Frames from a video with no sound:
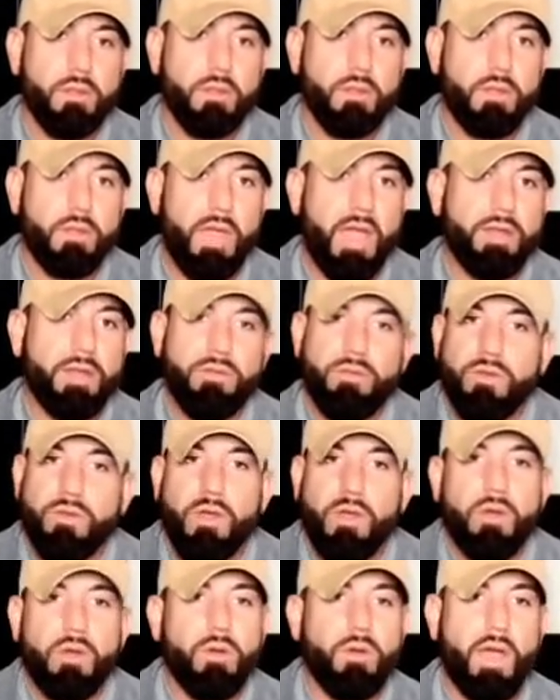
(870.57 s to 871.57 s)
How do you
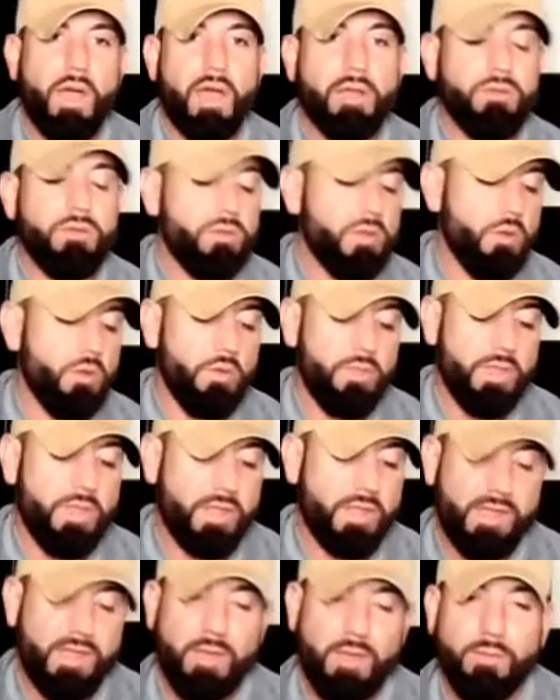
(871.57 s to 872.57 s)
know when
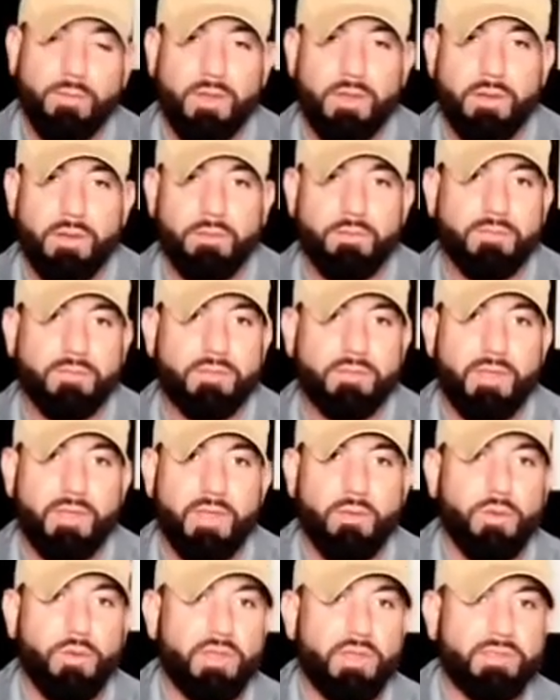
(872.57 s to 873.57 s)
that time comes?
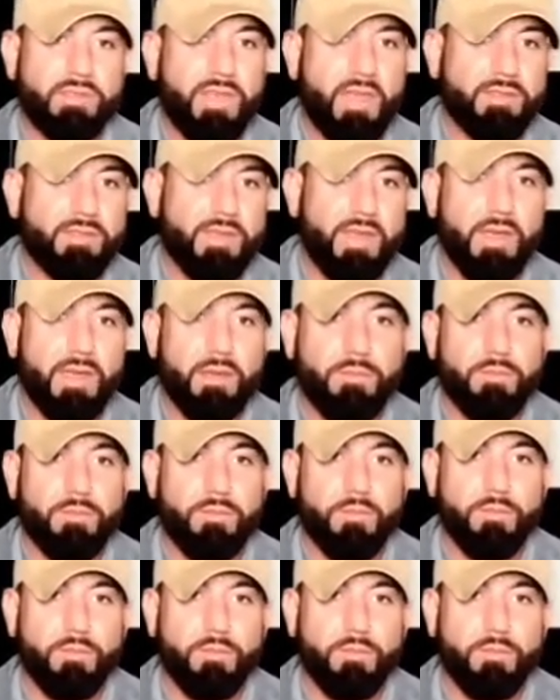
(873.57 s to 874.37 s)
Like, when is that time?